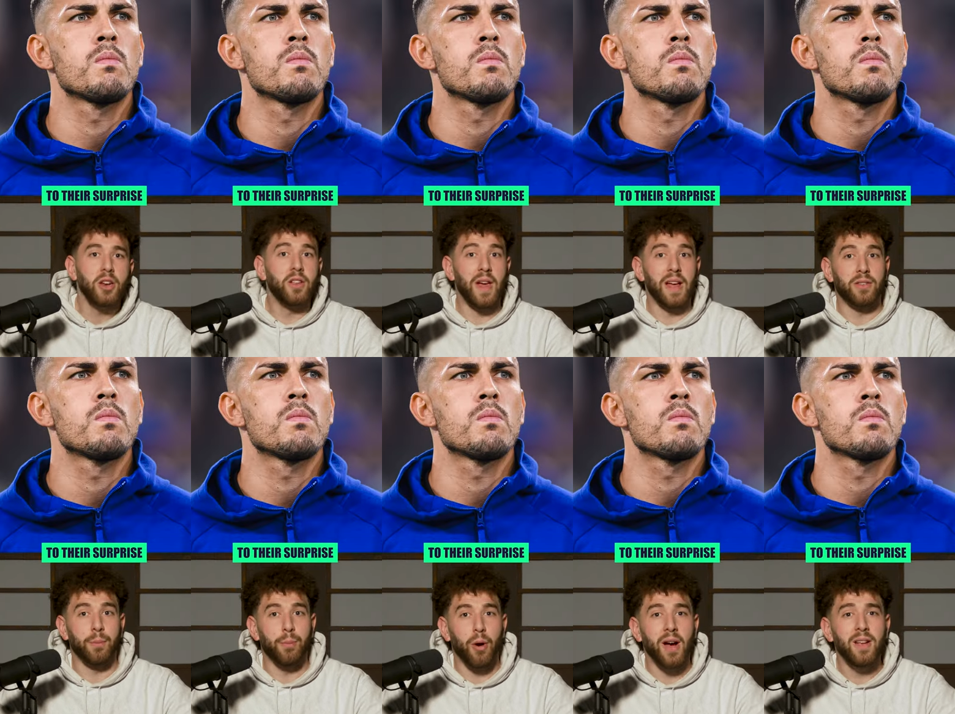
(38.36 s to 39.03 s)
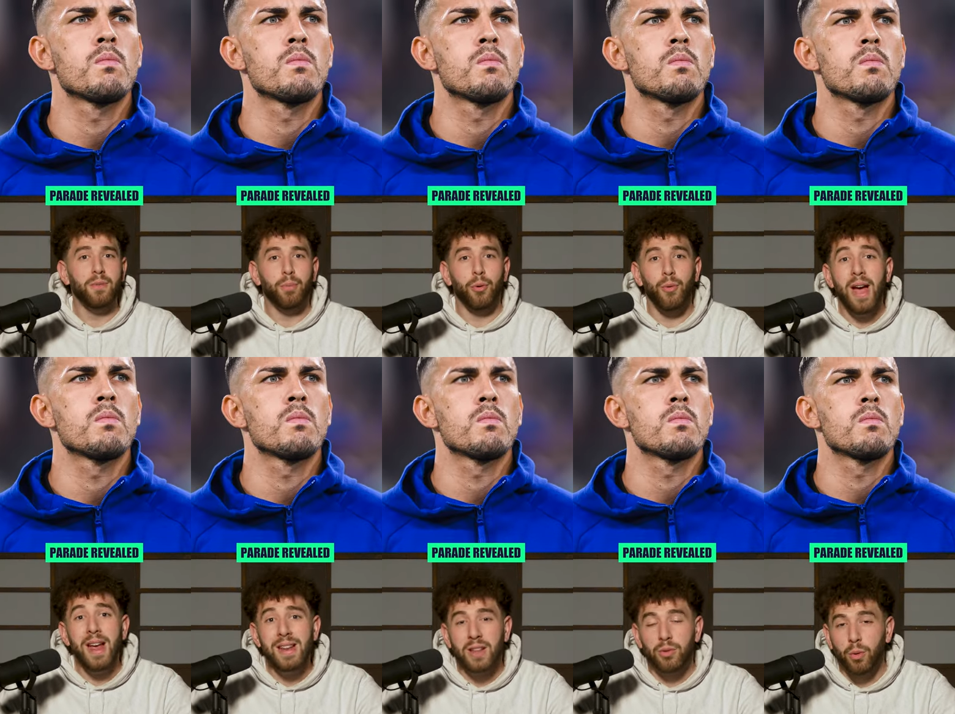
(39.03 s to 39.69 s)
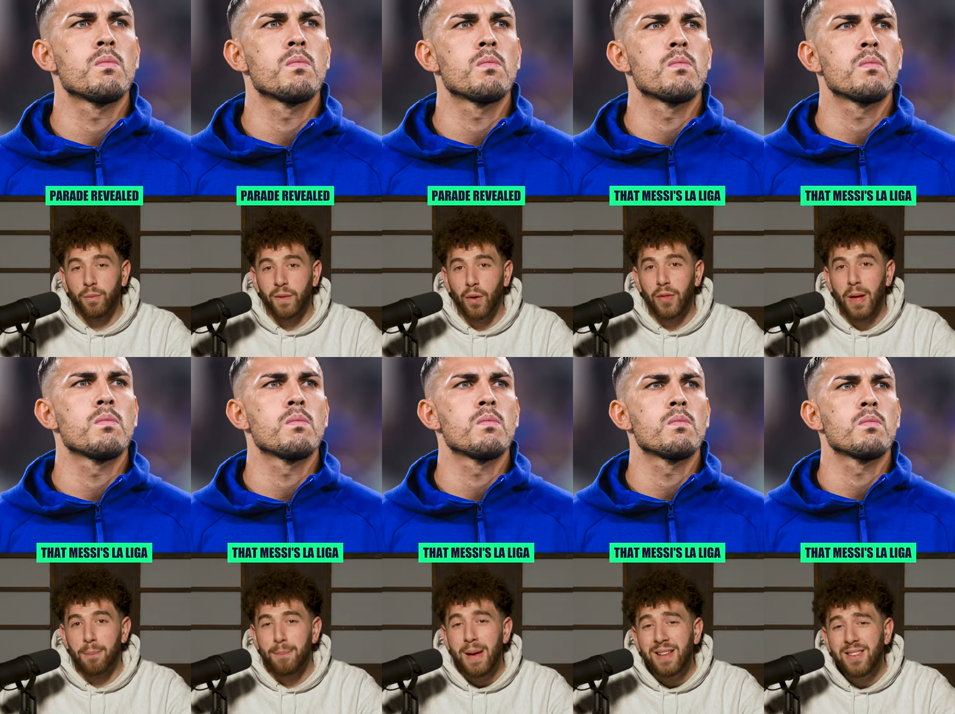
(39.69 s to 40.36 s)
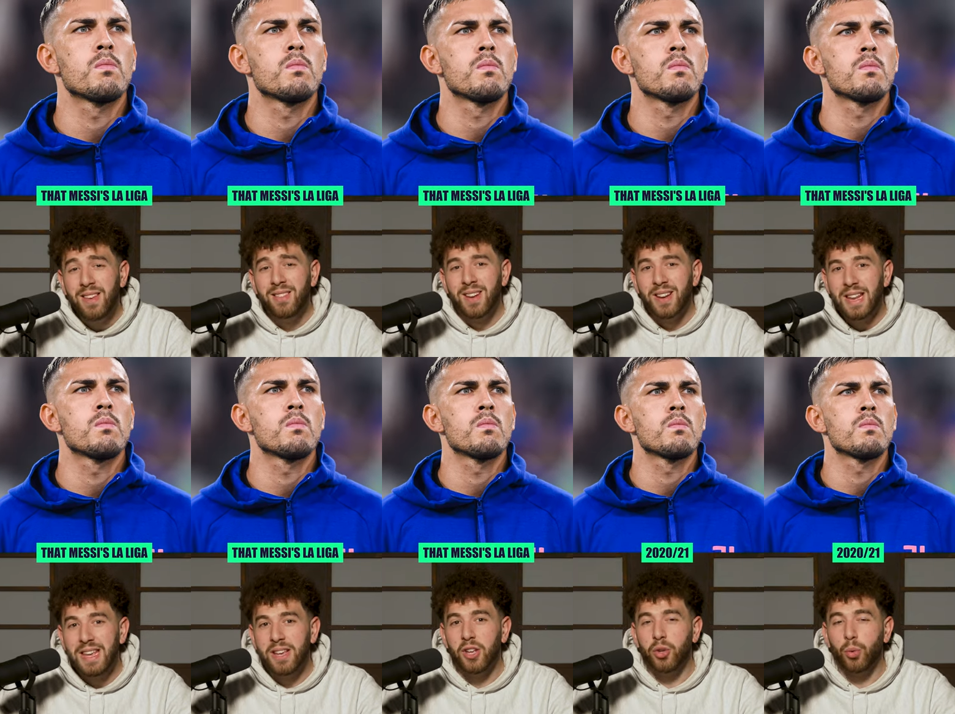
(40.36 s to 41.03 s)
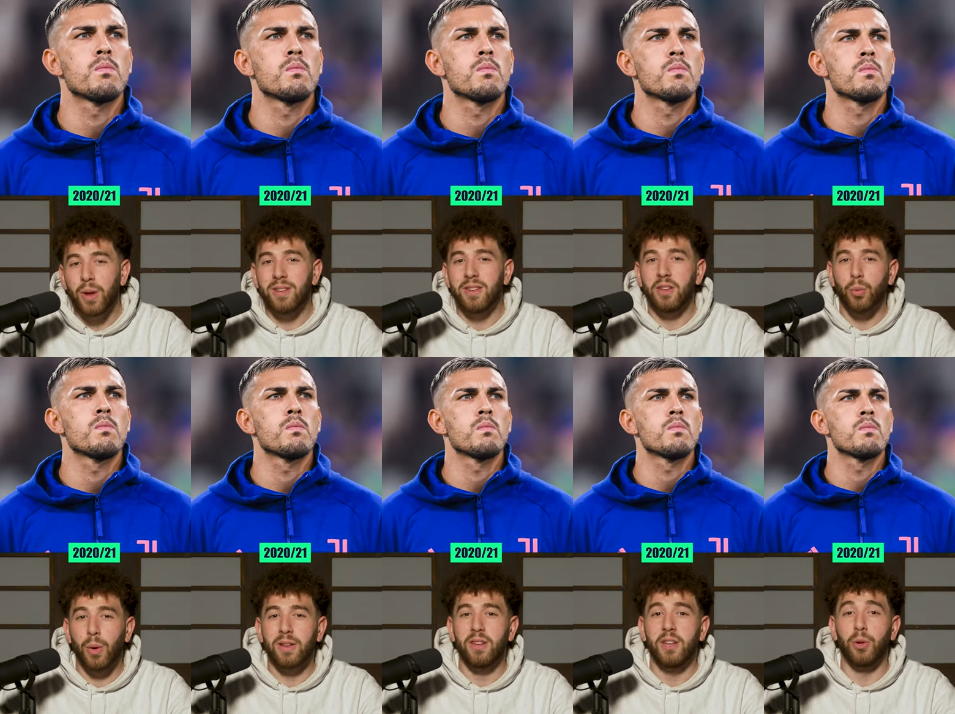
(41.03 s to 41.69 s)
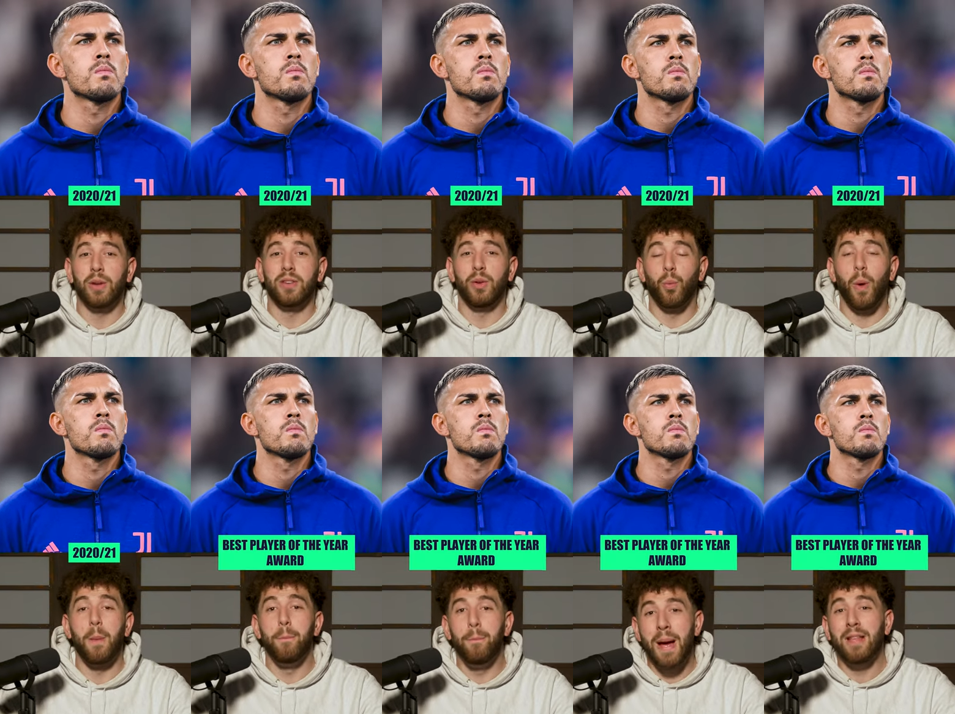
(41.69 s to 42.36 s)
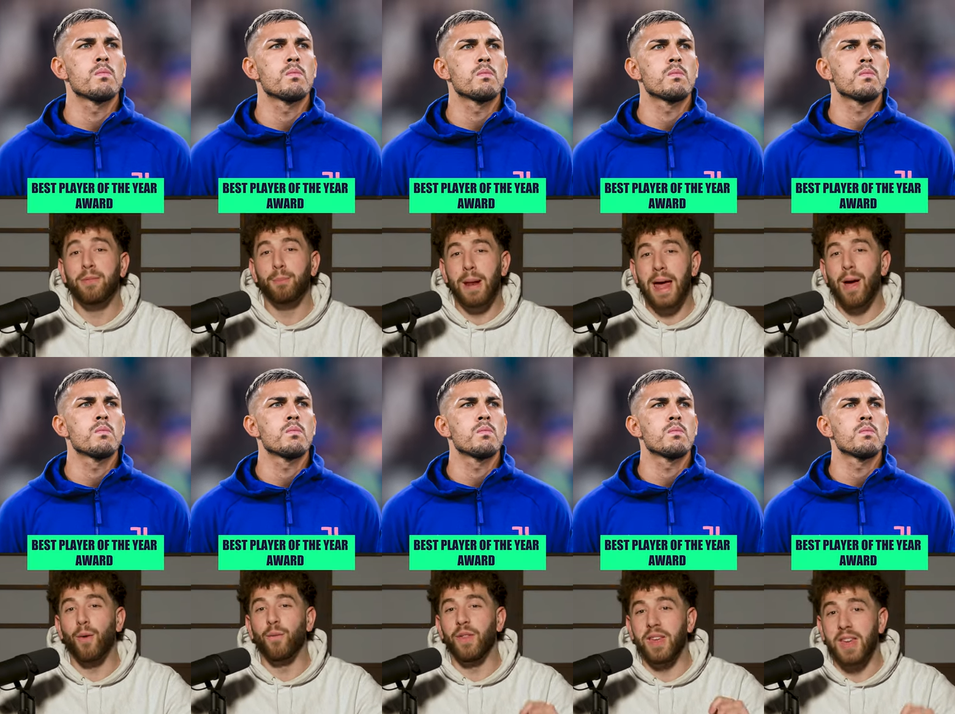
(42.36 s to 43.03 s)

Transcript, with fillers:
Speaker 1: To their surprise, Paredes revealed that Messi's La Liga 2020-21 Best Player of the